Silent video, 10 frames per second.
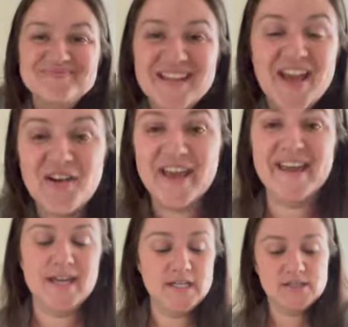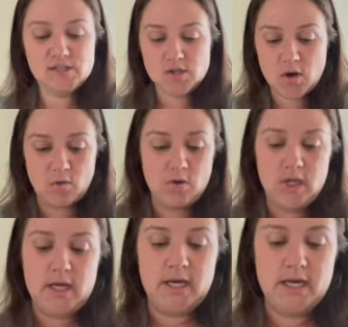Okay, so,
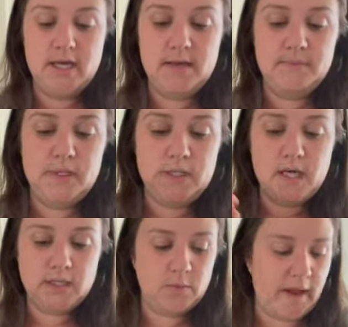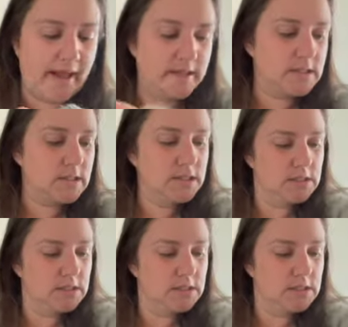colorways.